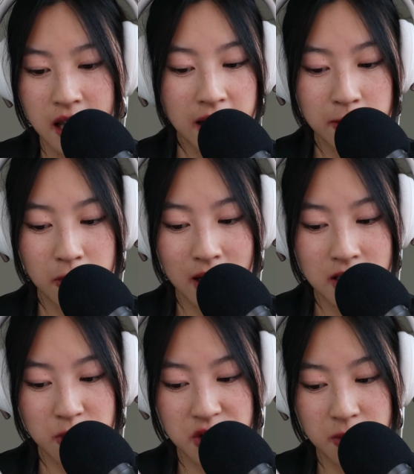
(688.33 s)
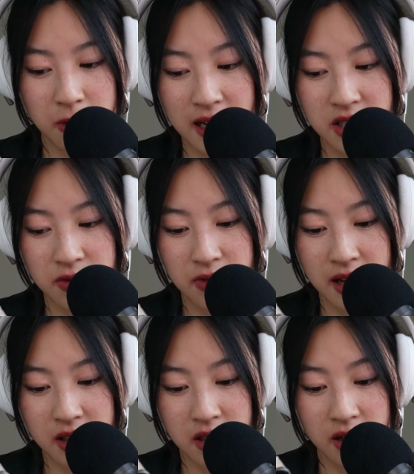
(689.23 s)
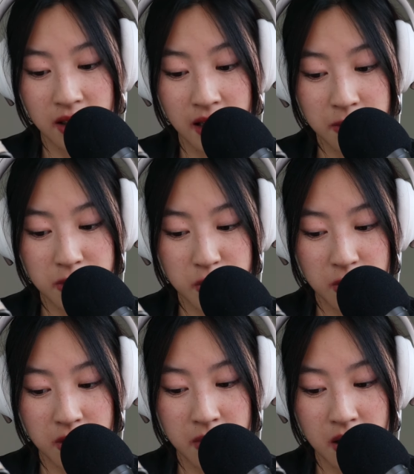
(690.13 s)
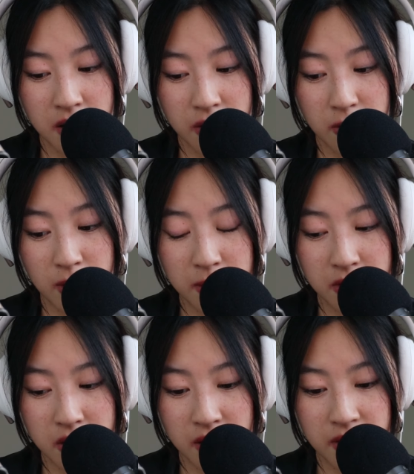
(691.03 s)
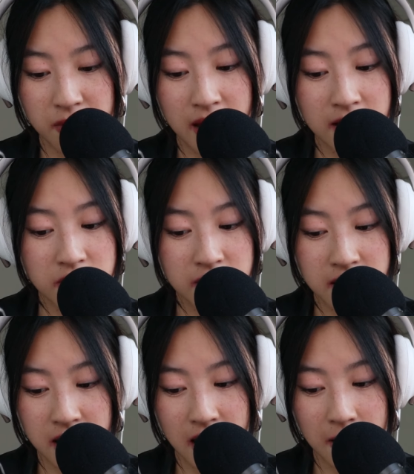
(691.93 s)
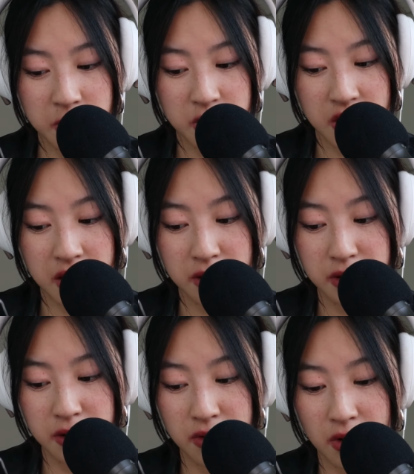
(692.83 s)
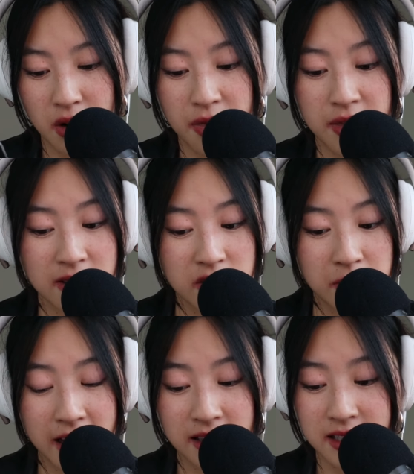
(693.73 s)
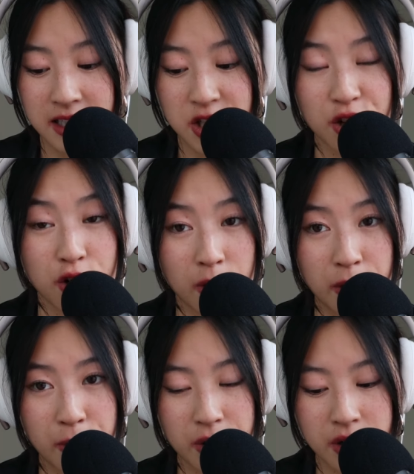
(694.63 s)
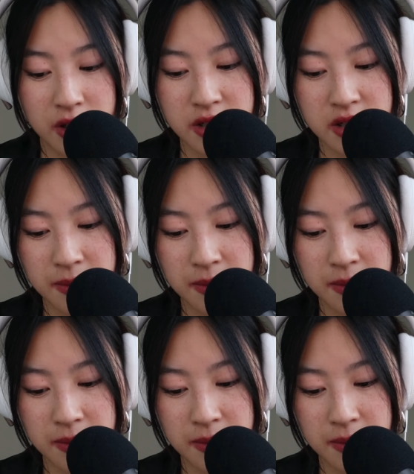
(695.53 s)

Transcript: many brands were surprised to find that their labels were among the rubble of the factory collapse, which killed over a thousand Bangladeshi garment workers.